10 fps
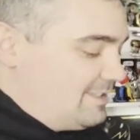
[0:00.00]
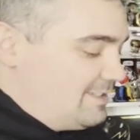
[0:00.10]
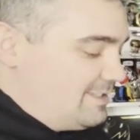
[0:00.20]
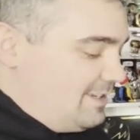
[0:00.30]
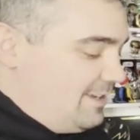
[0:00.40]

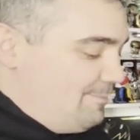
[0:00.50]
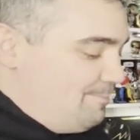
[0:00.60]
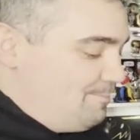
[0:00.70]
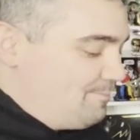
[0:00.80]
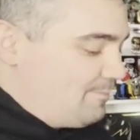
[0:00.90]
It's
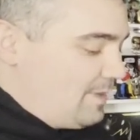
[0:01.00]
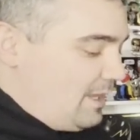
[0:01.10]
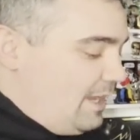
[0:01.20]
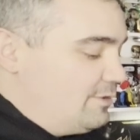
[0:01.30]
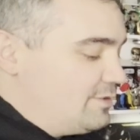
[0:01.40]

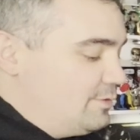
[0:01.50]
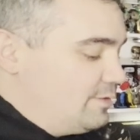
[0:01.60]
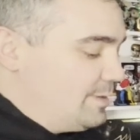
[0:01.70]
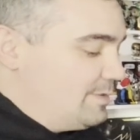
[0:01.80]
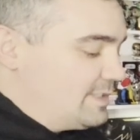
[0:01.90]
I used to do
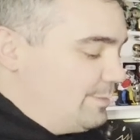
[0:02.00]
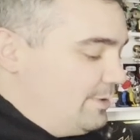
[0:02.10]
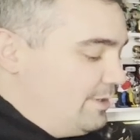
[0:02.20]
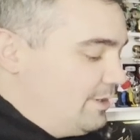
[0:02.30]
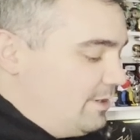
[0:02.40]
something
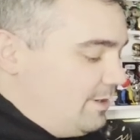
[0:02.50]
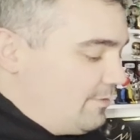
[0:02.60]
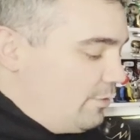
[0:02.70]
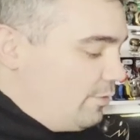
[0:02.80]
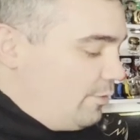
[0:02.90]
similar
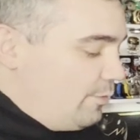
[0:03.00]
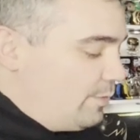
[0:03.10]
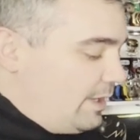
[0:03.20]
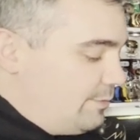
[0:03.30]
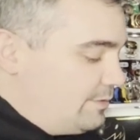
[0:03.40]
for
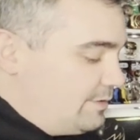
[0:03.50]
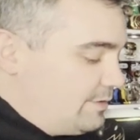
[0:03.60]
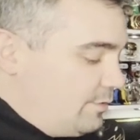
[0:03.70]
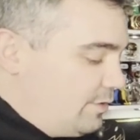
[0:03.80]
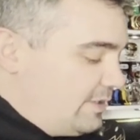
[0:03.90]
when I
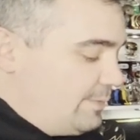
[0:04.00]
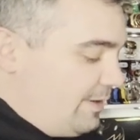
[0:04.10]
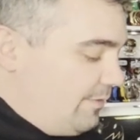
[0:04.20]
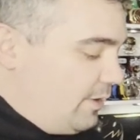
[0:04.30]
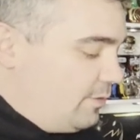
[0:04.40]
was organizing my
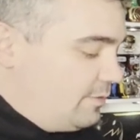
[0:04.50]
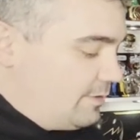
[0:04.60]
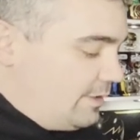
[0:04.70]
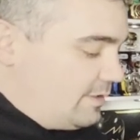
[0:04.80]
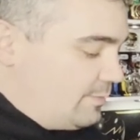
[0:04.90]
Funkos in
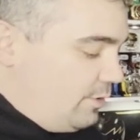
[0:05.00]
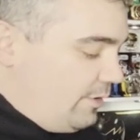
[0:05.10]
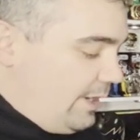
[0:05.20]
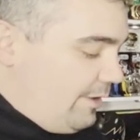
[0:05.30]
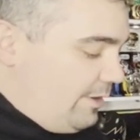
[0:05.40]
like a
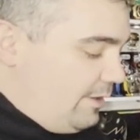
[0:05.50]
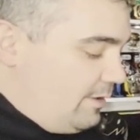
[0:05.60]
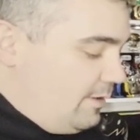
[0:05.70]
smaller area.